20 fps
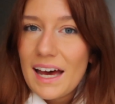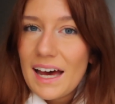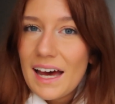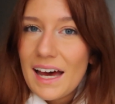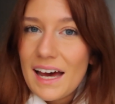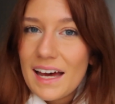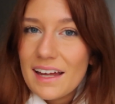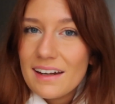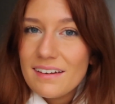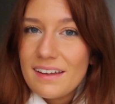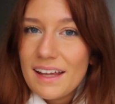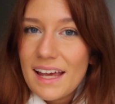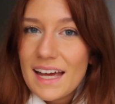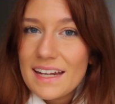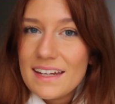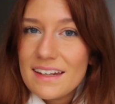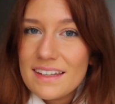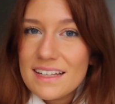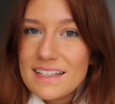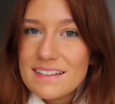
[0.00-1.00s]
and
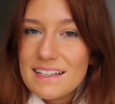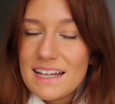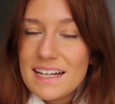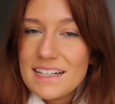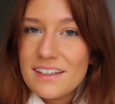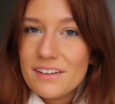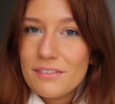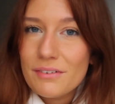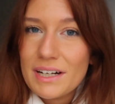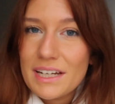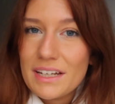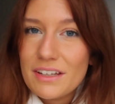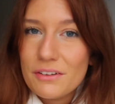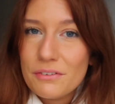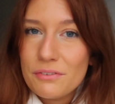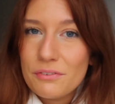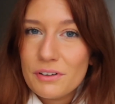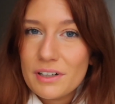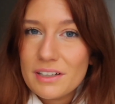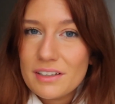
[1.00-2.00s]
edit this later,
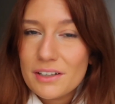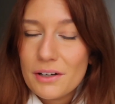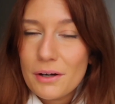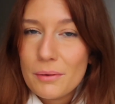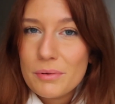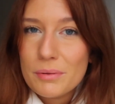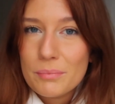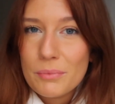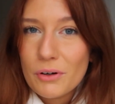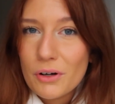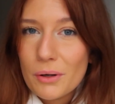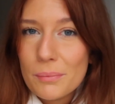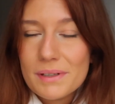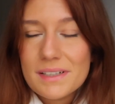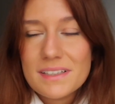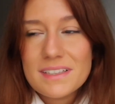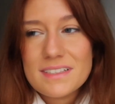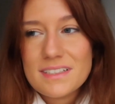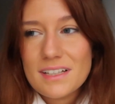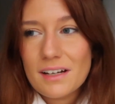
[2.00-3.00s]
ready for it to go up tomorrow
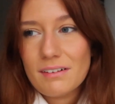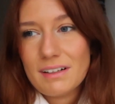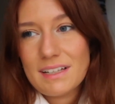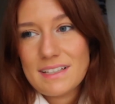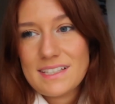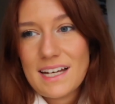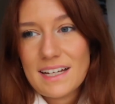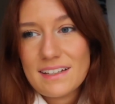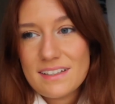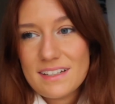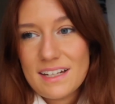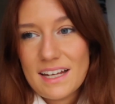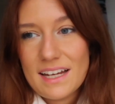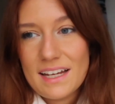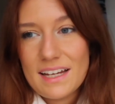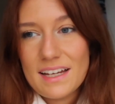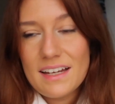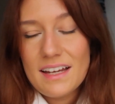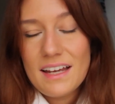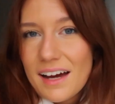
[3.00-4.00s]
because it's currently
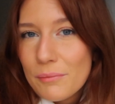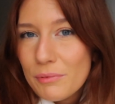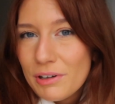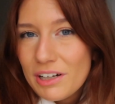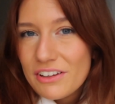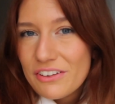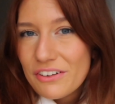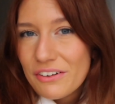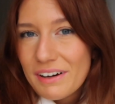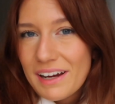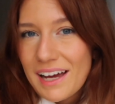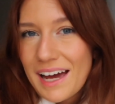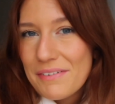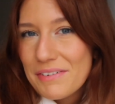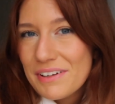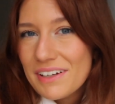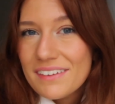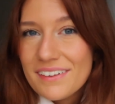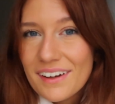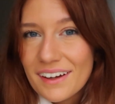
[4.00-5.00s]
Saturday. I'm really sorry I
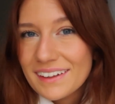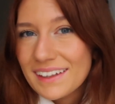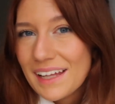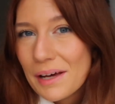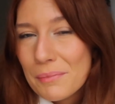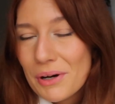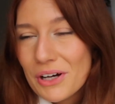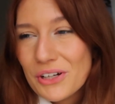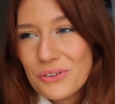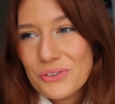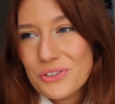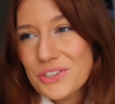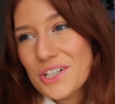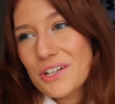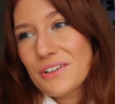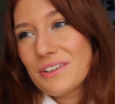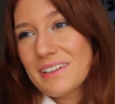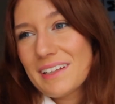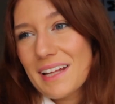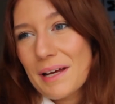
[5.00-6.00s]
haven't done that much or
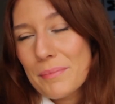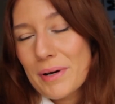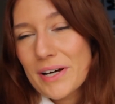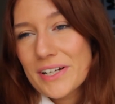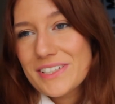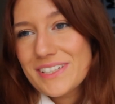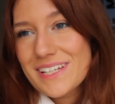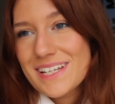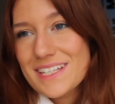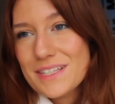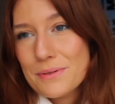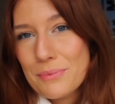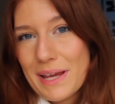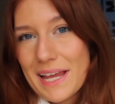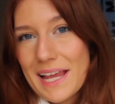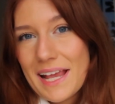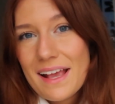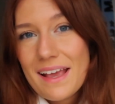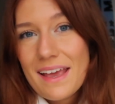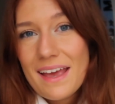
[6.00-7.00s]
shown you that much this
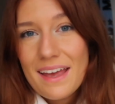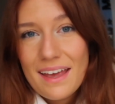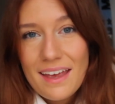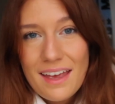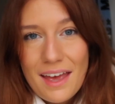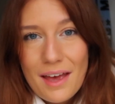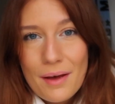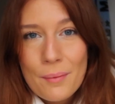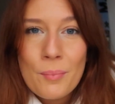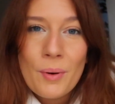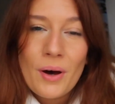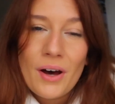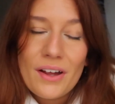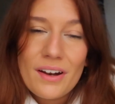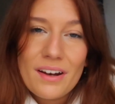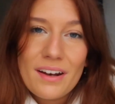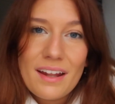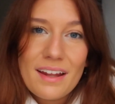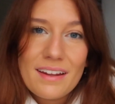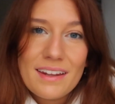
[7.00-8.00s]
week,
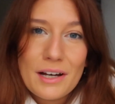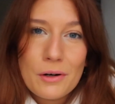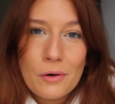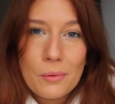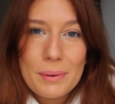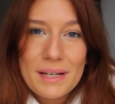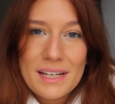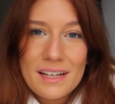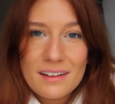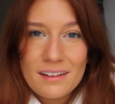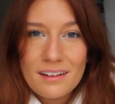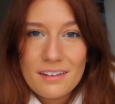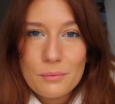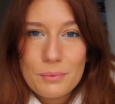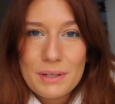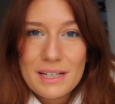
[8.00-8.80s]
but there will be another